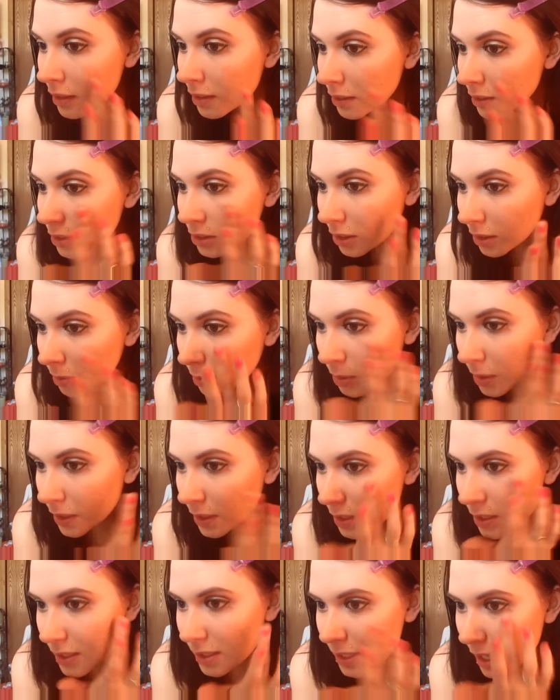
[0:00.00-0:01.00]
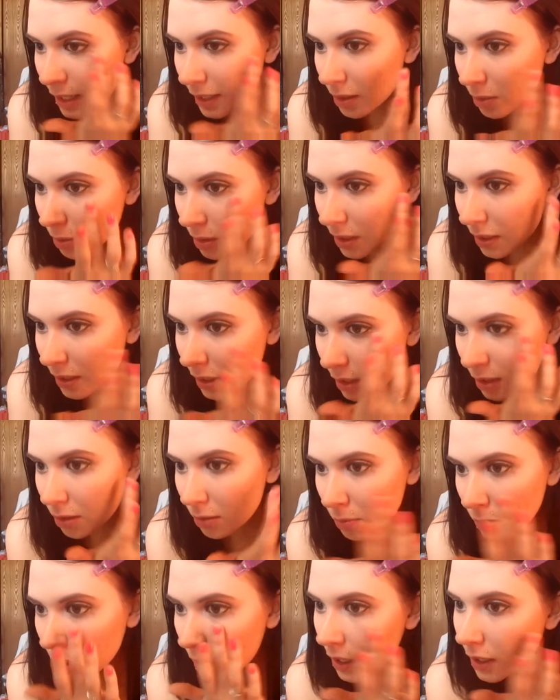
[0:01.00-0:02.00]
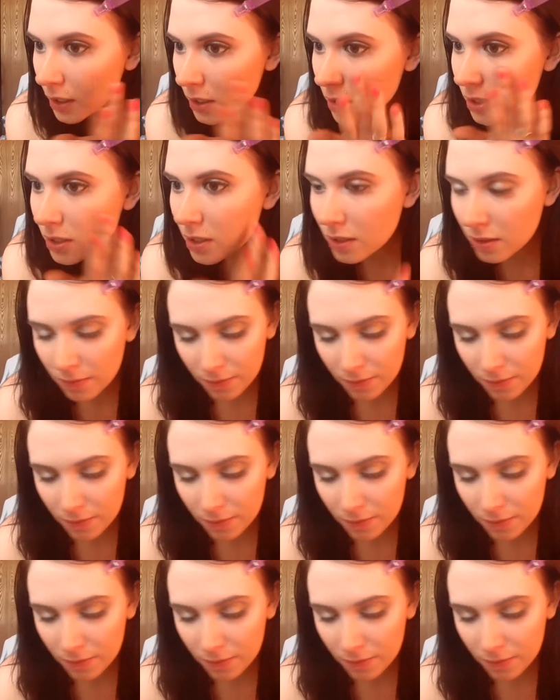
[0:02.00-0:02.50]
so I'm going to set it with another blush.